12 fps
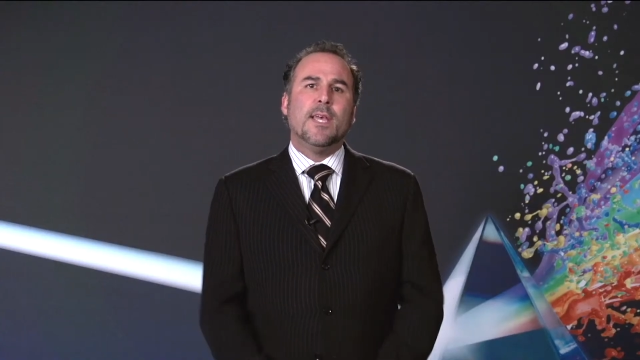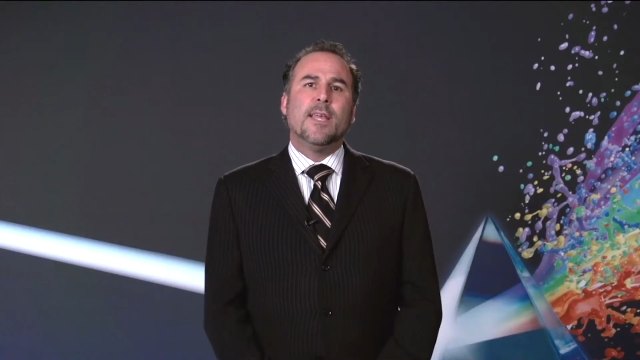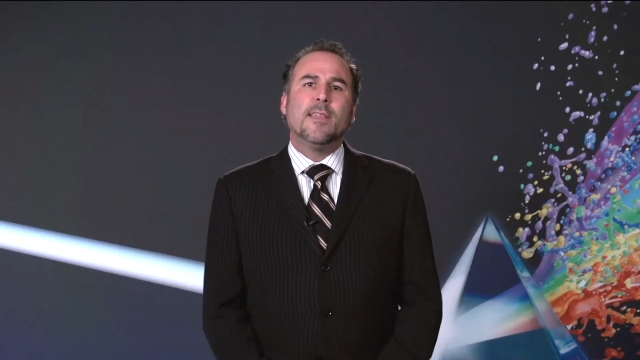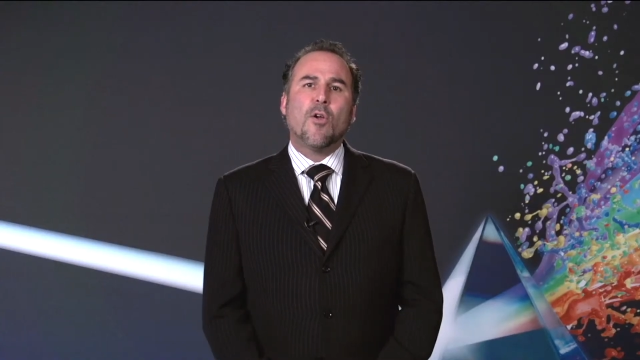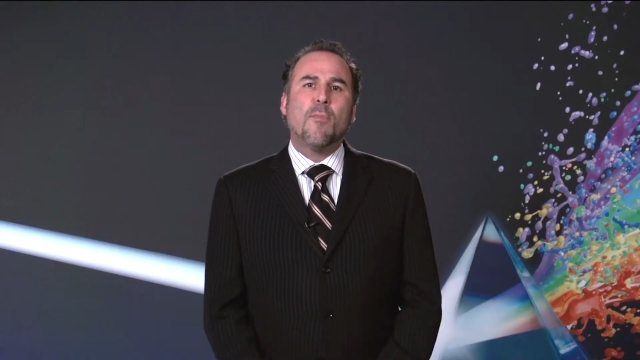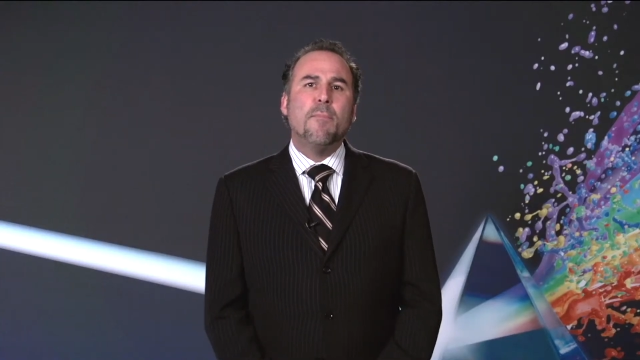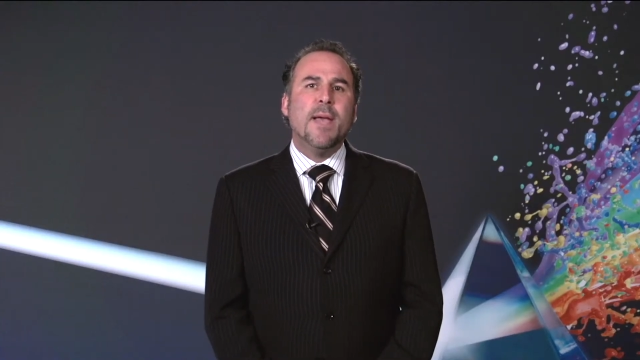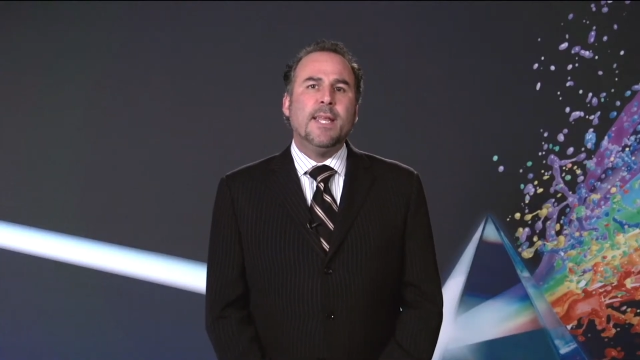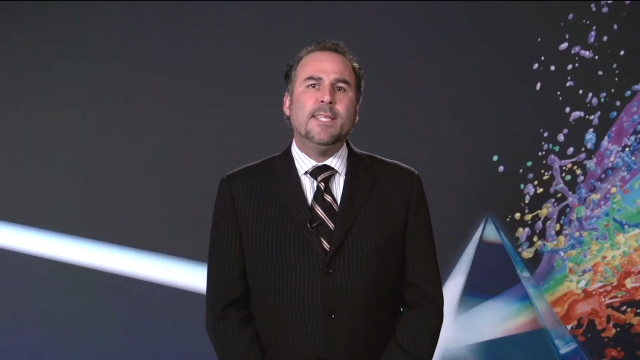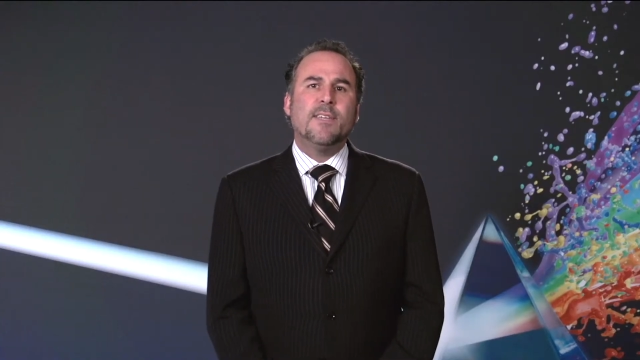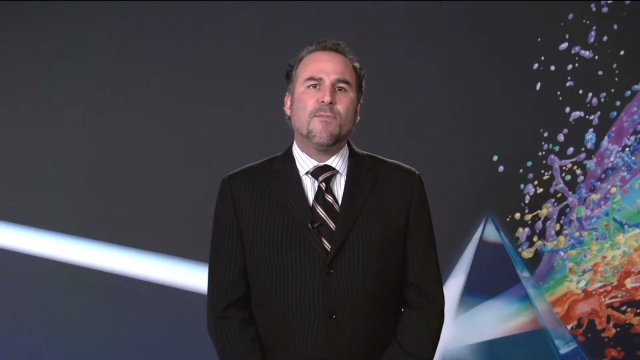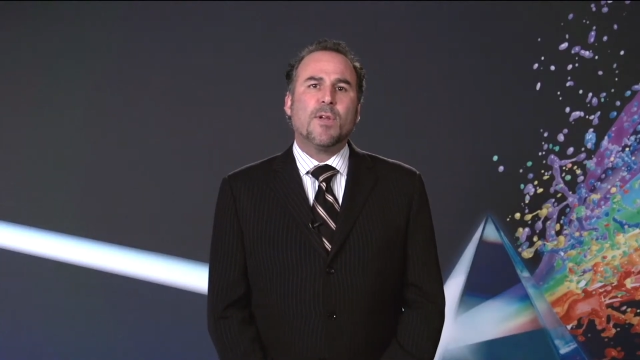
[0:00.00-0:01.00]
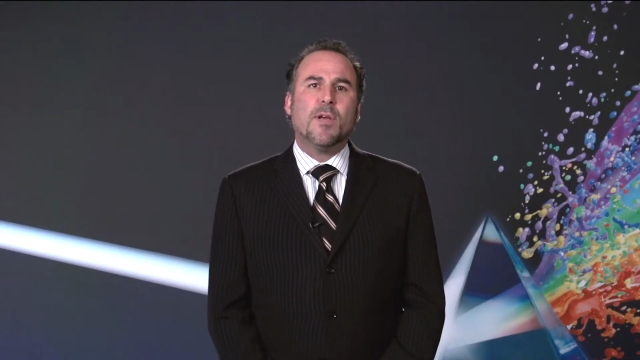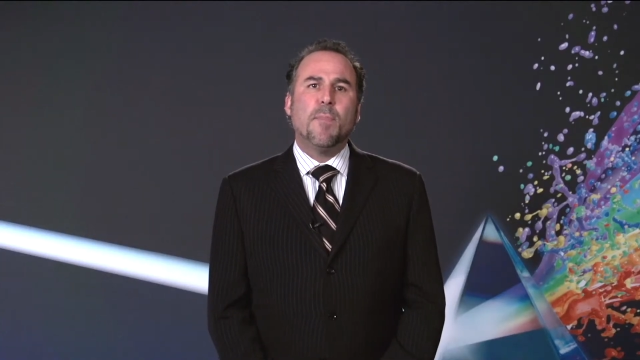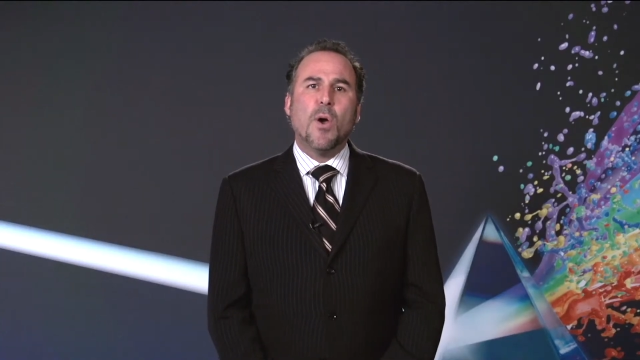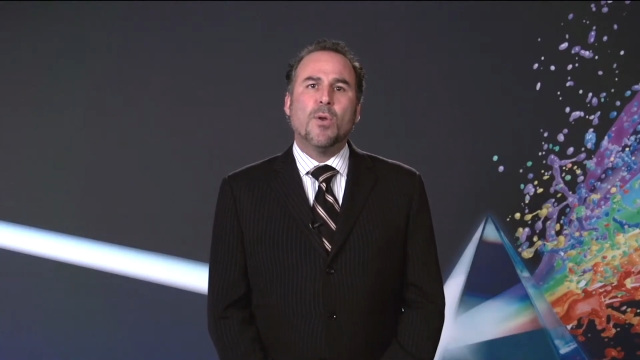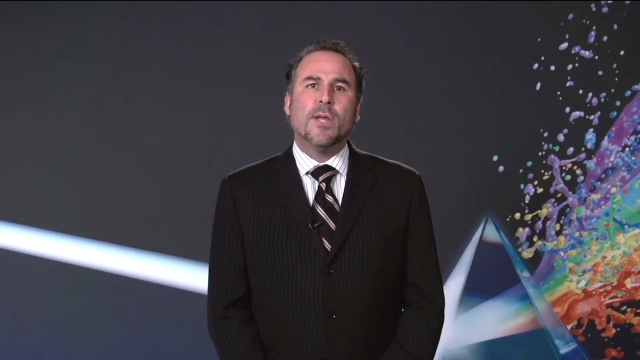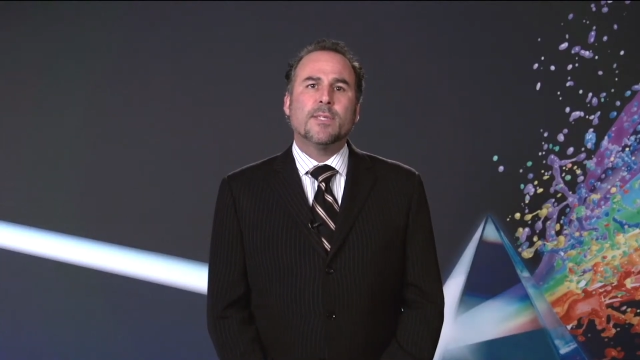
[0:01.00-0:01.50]
There are many different
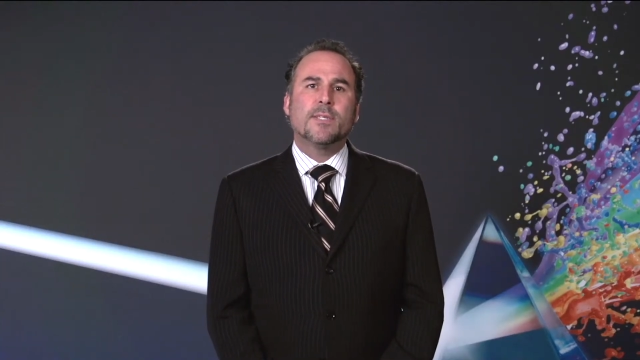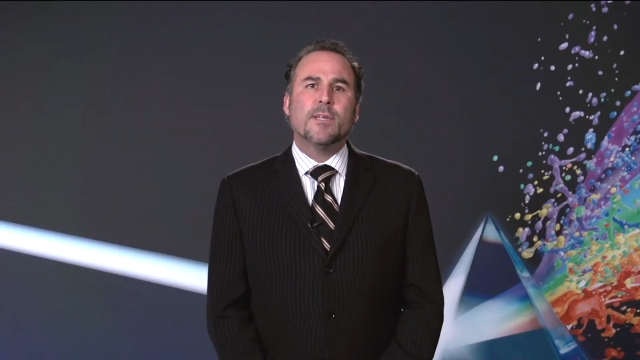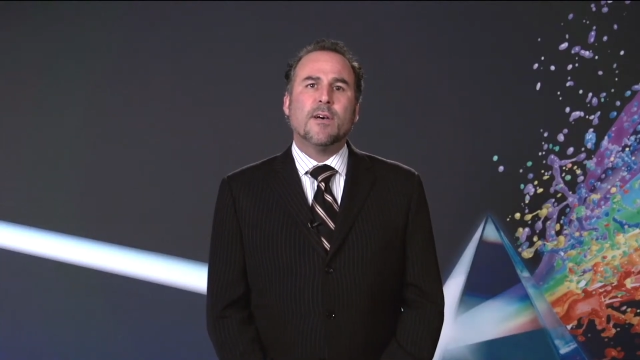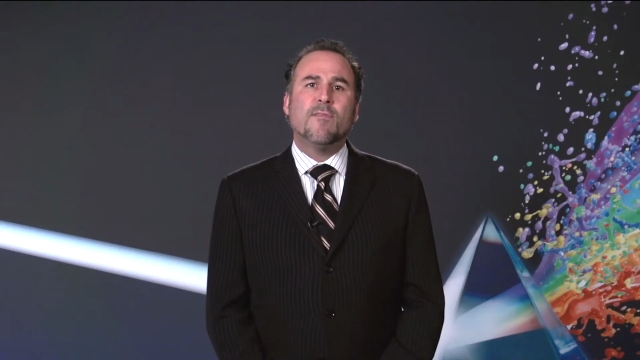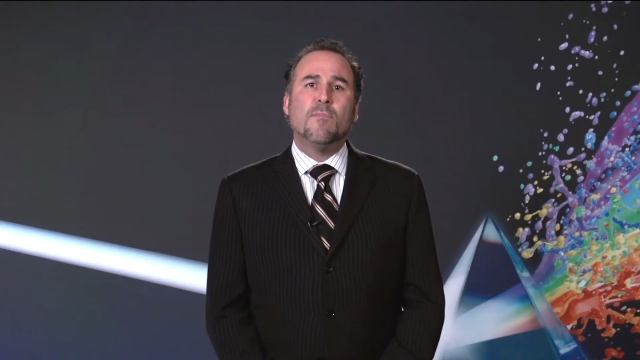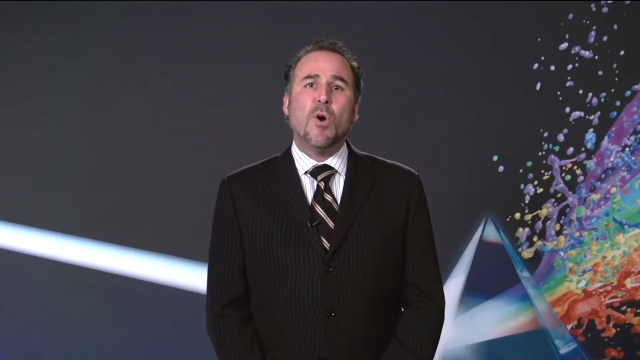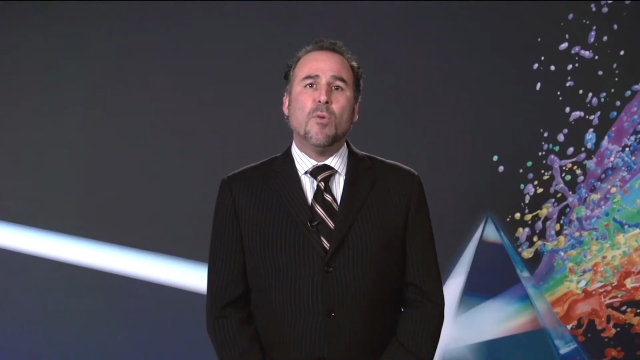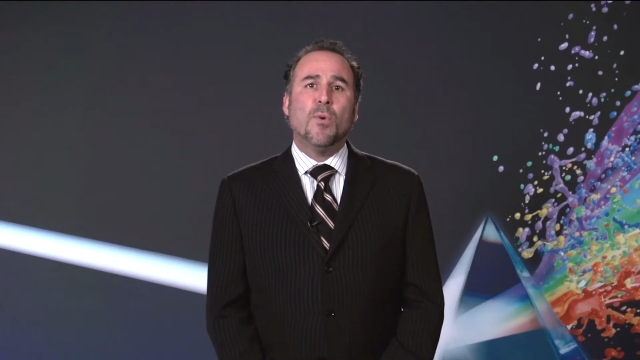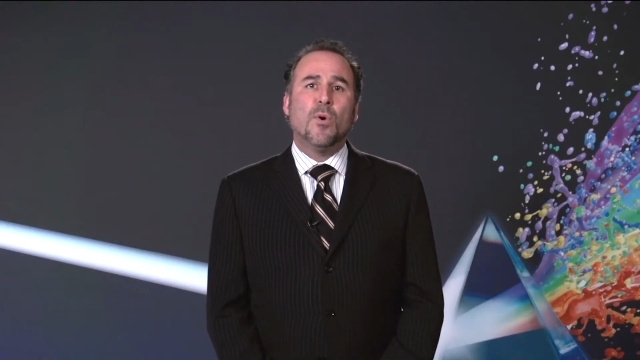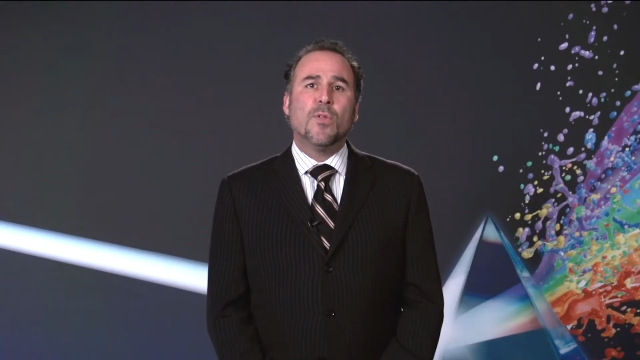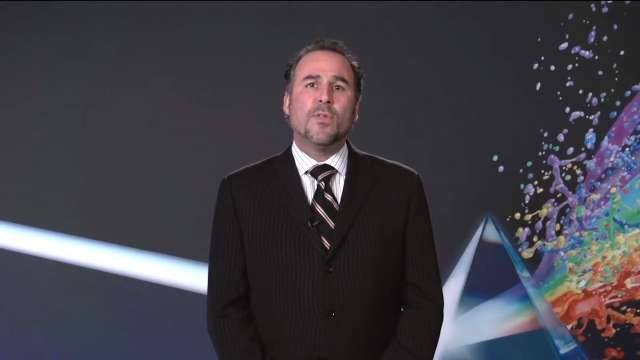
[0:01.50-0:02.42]
components of mobile